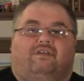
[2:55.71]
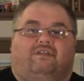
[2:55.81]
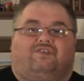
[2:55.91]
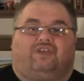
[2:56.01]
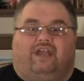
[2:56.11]

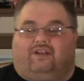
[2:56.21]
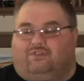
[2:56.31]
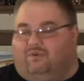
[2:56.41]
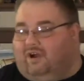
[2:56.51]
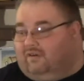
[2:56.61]
the Saiga
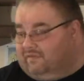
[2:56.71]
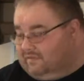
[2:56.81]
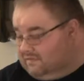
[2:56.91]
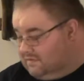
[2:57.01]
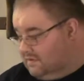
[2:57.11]
12.
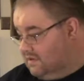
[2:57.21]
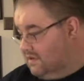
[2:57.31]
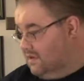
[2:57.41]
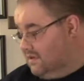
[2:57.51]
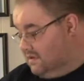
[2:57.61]

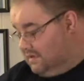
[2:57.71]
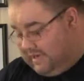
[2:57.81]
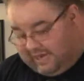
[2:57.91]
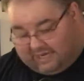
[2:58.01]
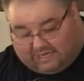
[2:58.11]

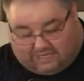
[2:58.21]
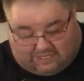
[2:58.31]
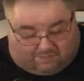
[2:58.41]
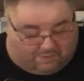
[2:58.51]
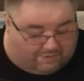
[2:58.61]
Dang, I need
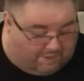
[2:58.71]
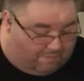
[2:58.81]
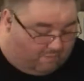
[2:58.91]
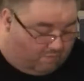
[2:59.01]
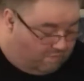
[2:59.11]
to put
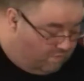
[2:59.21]
something